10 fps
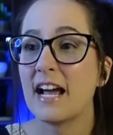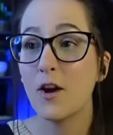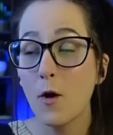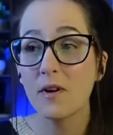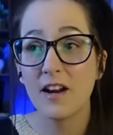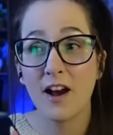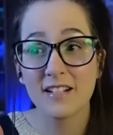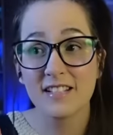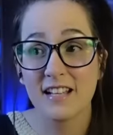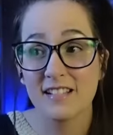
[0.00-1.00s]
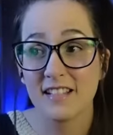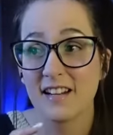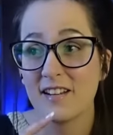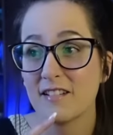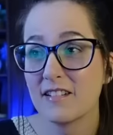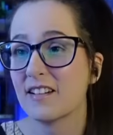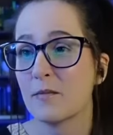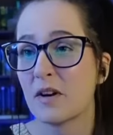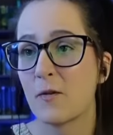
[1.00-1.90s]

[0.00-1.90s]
I know Beyonce's in it,